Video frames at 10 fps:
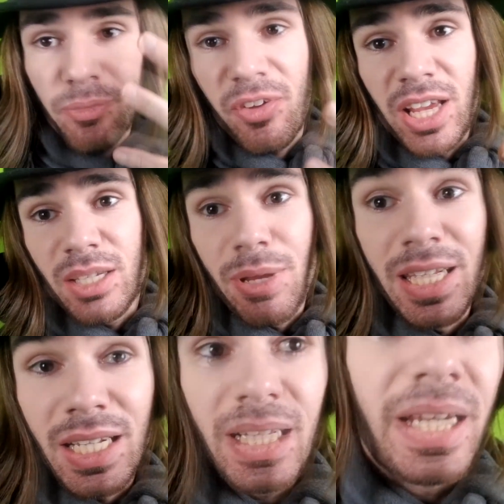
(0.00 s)
face,
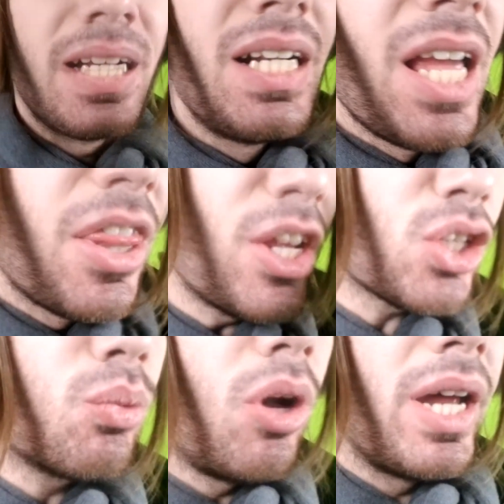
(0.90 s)
basically.
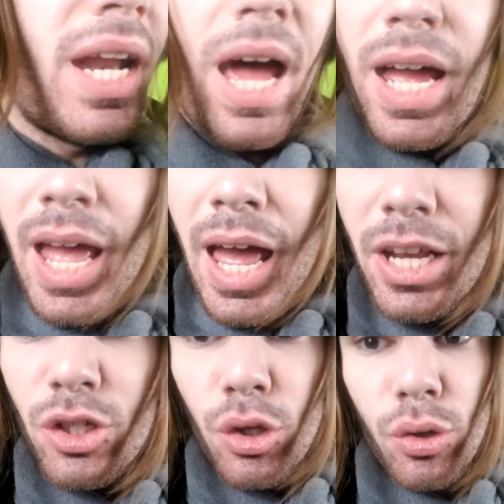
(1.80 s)
This one, I
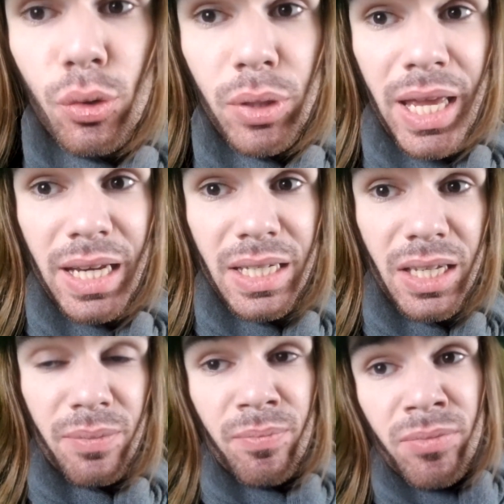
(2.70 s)
had to get
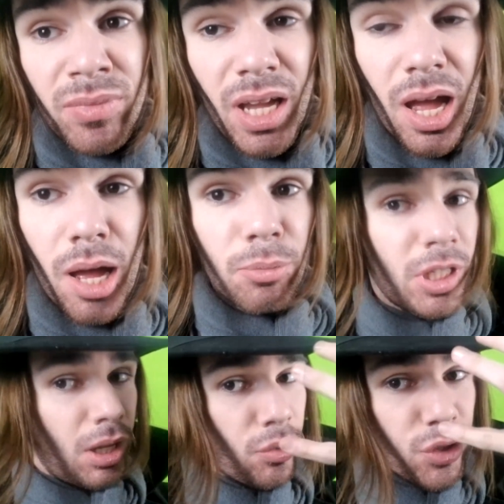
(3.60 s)

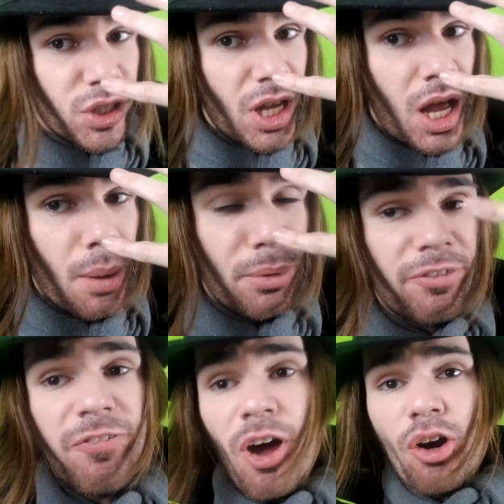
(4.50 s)
close
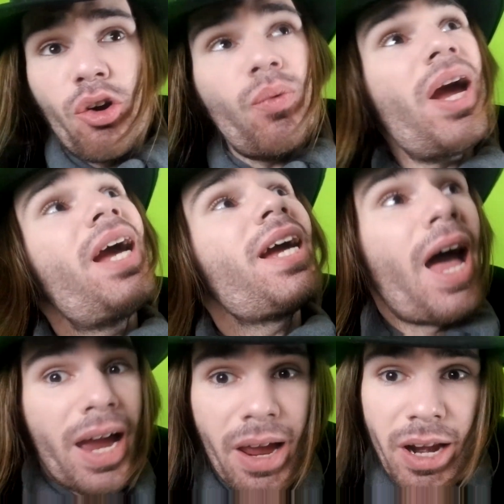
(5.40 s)
up, far away.
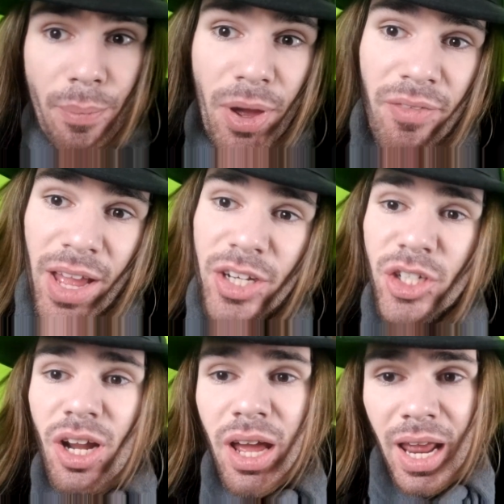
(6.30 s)
I got an above head
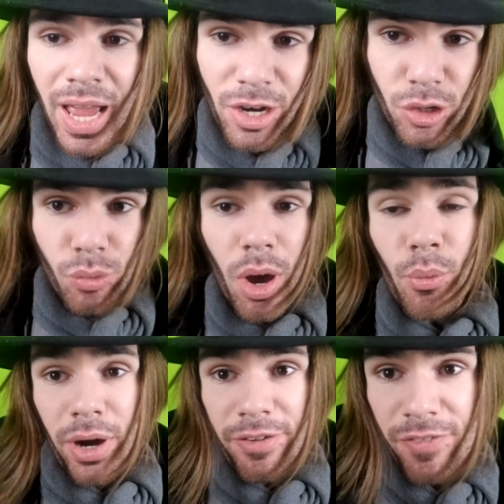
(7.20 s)
shot. I had to do one
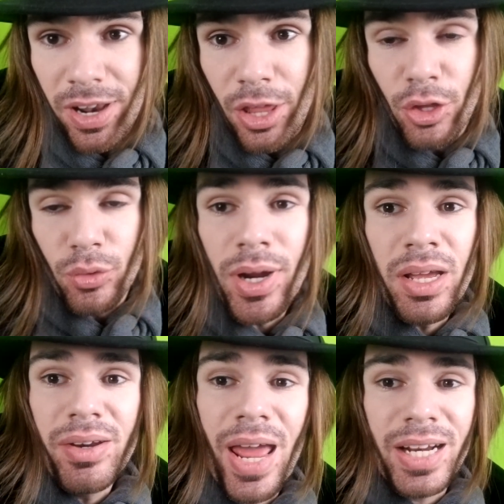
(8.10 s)
where I fell on the
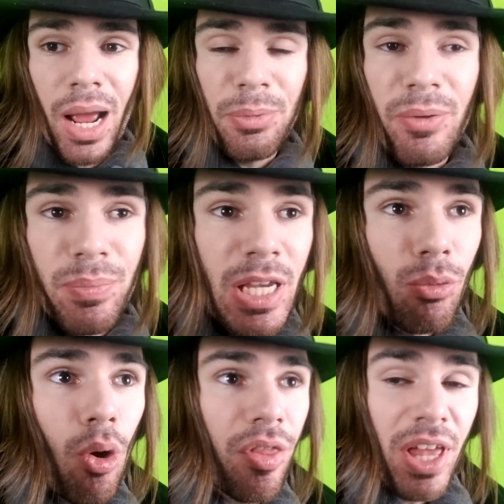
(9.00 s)
ground, had a couple of
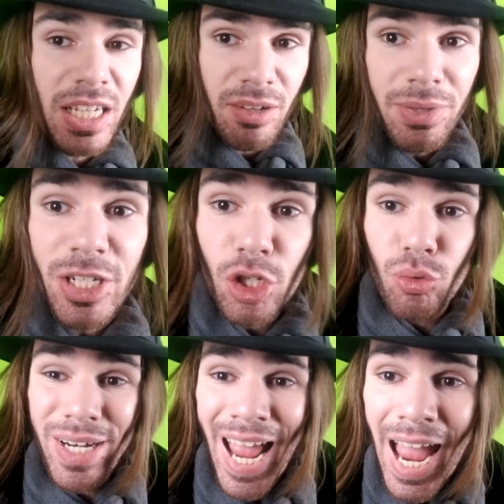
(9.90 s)
B-roll things of me just
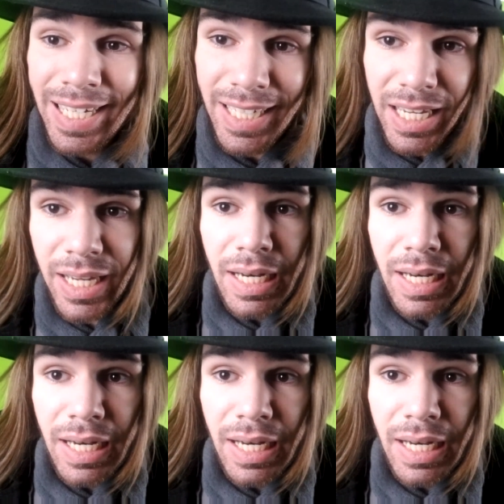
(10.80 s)
reacting,